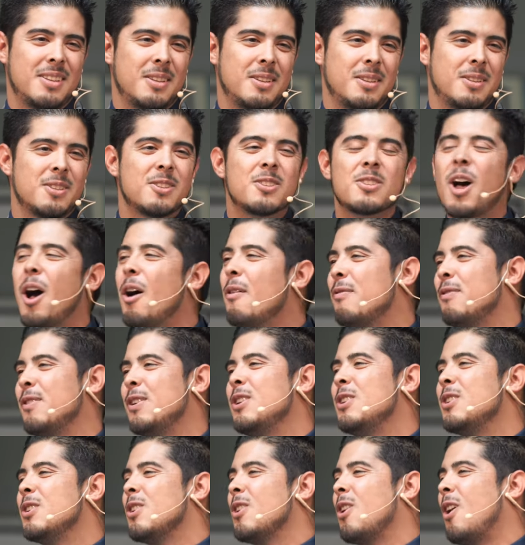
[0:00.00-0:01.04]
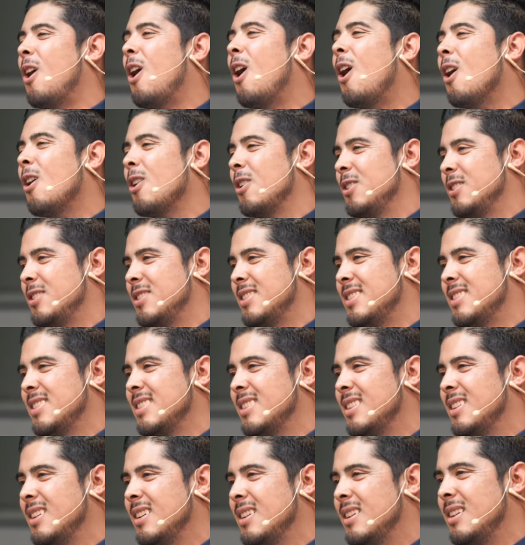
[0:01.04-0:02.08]
Soften your hearts
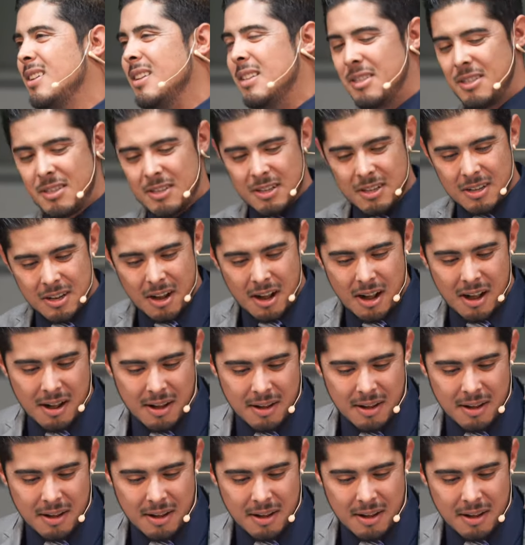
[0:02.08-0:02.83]
to God.